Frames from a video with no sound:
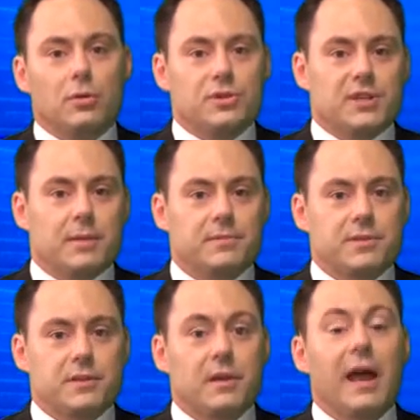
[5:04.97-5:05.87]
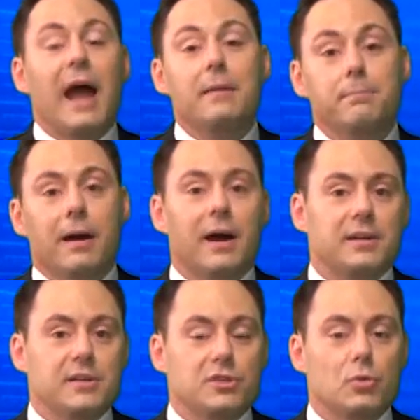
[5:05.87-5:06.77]
concepts and
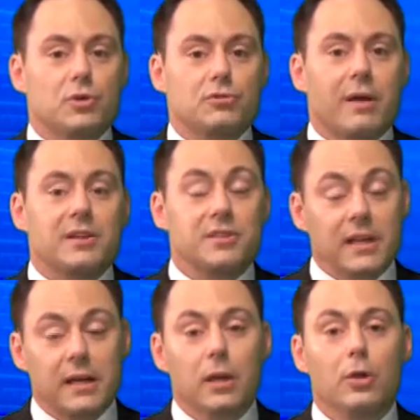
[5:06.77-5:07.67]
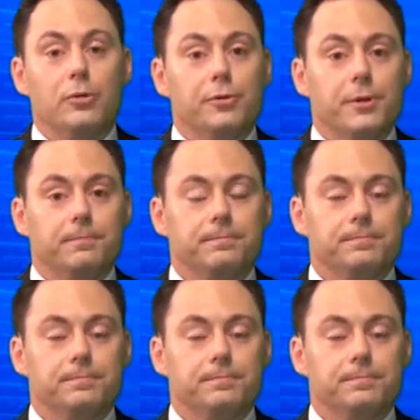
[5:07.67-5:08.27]
parties to a trust include